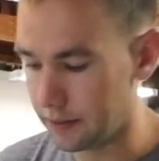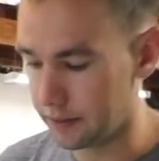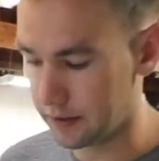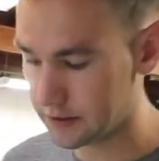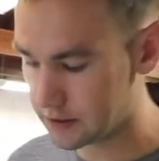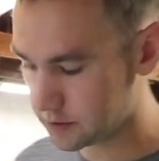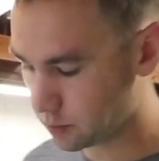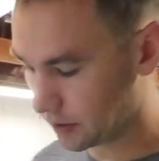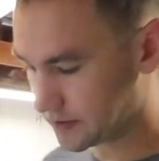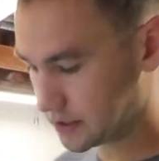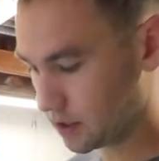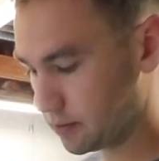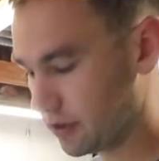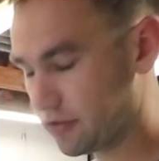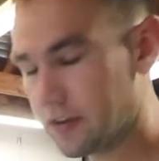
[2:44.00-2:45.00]
this is what's
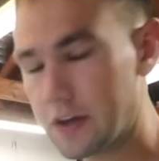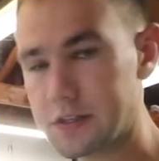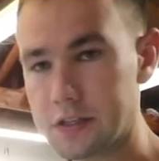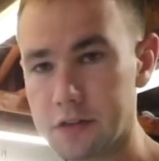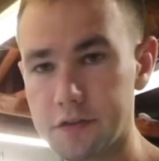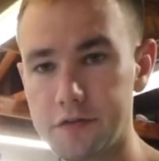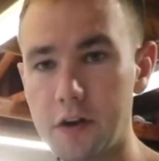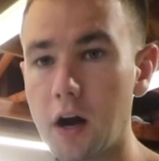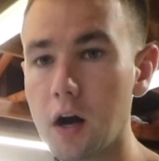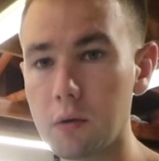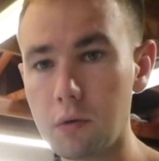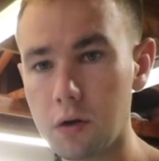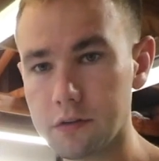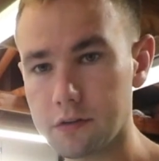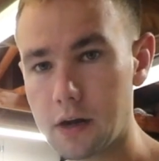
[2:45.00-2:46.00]
going to be facing the
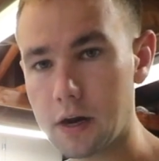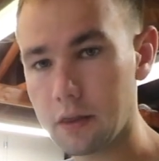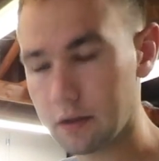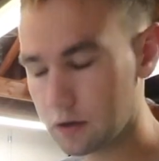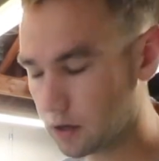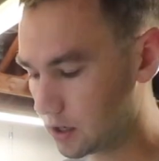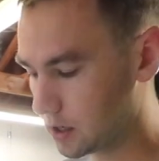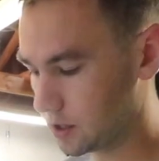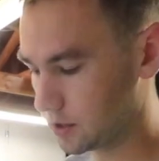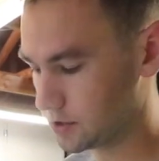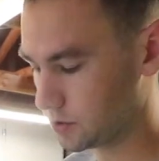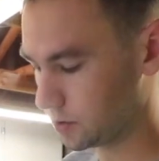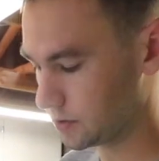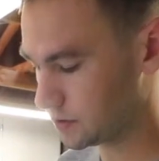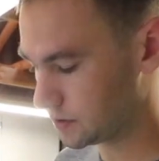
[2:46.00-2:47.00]
firewall side of the car
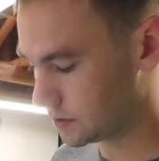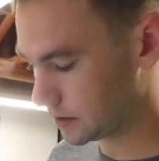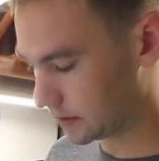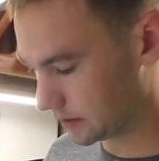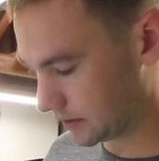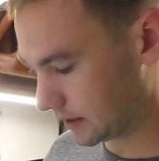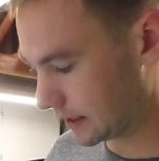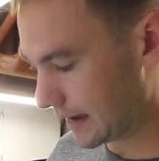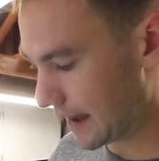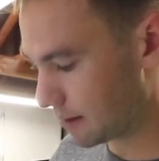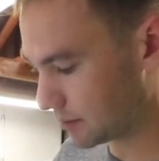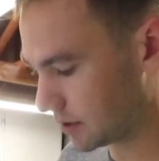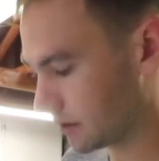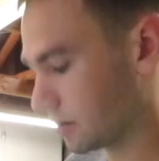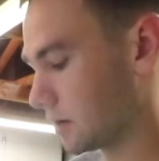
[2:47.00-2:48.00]
towards the
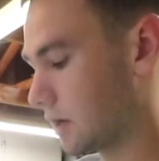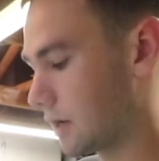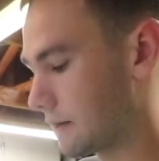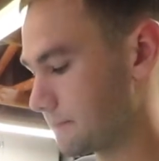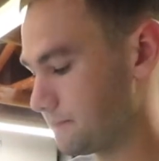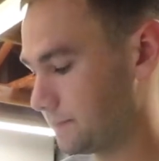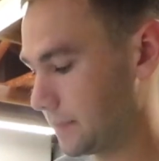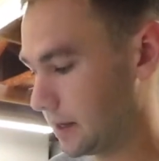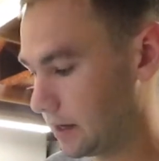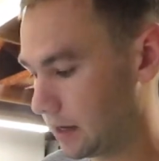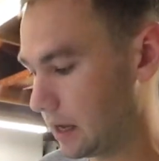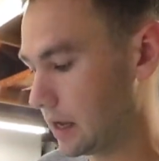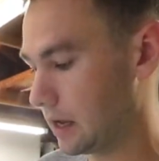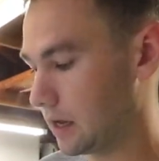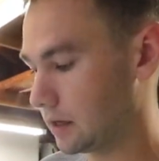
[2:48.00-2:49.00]
cabin of the car,
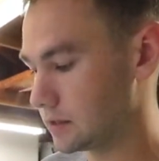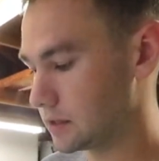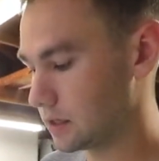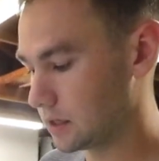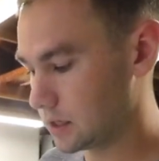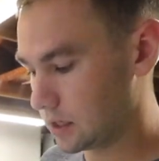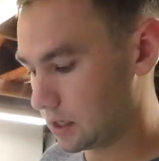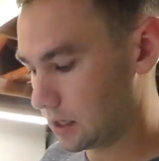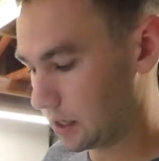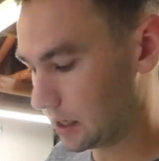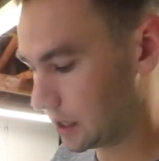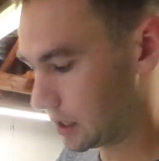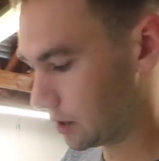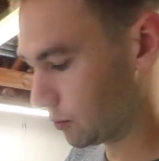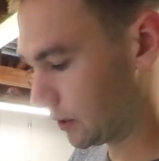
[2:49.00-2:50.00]
and
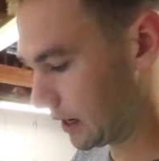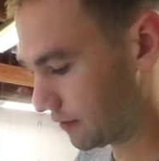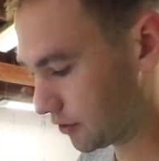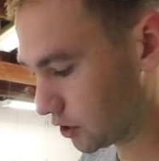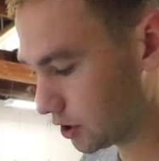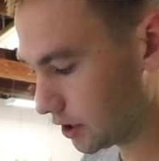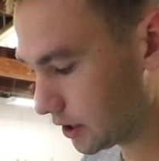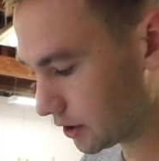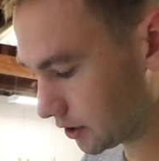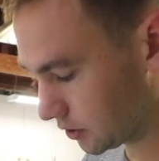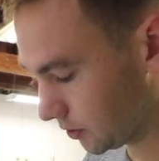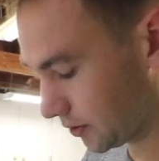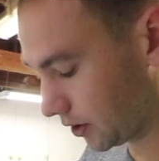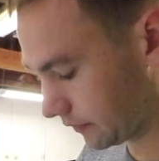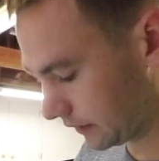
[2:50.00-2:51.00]
we have the good
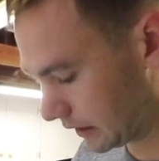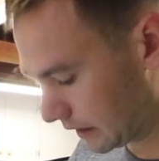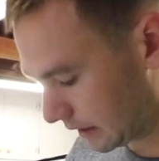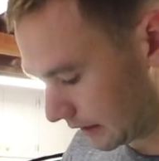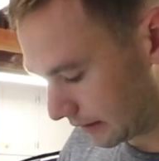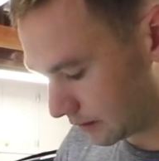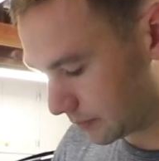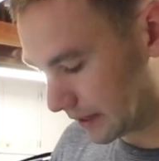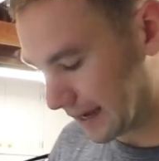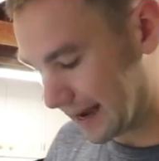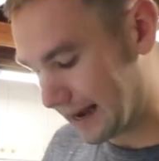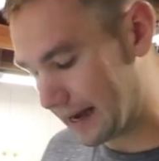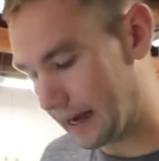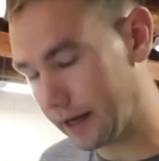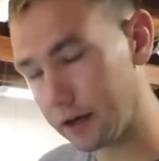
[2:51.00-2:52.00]
intercooler over here, and then we
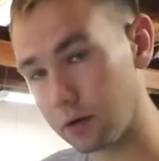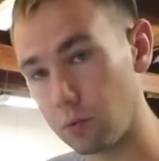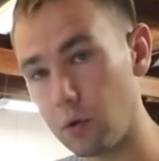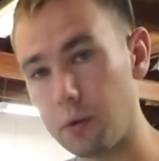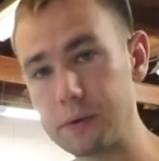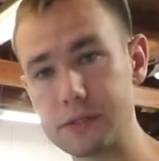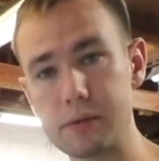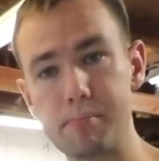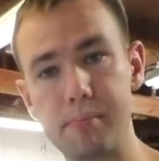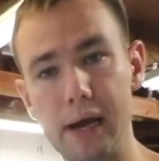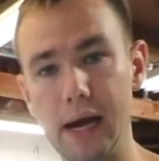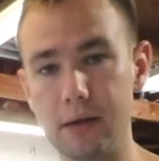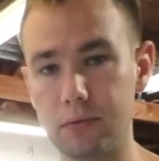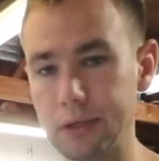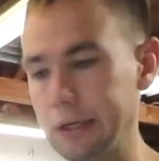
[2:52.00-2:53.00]
had what was a
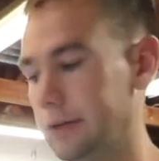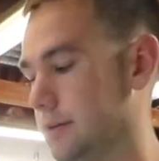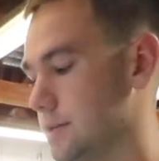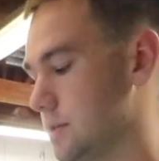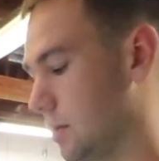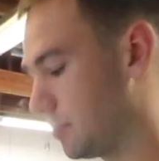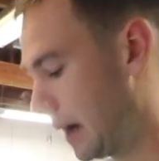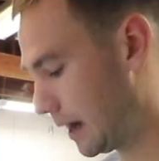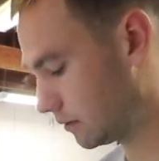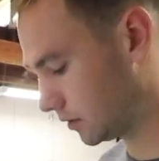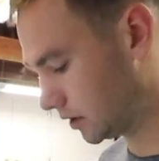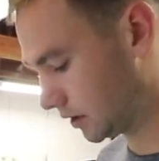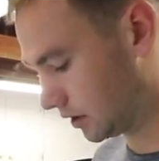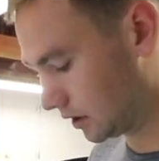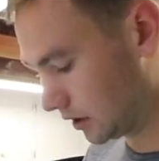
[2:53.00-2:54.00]
bad one. So a bad
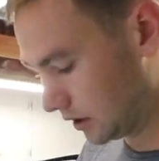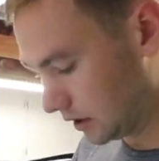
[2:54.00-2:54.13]
one,